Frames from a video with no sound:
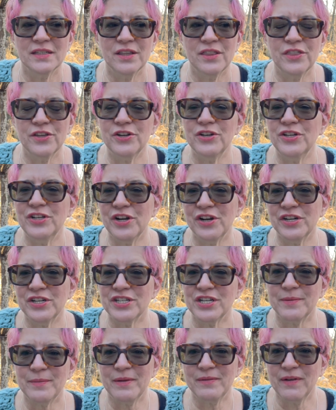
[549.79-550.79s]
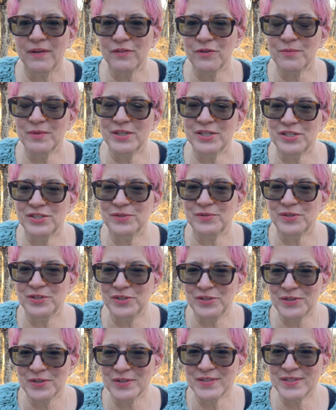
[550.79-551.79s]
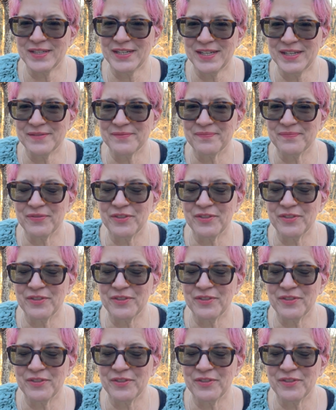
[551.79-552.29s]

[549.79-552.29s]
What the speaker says: third yarn shop I've ever been to in New York City.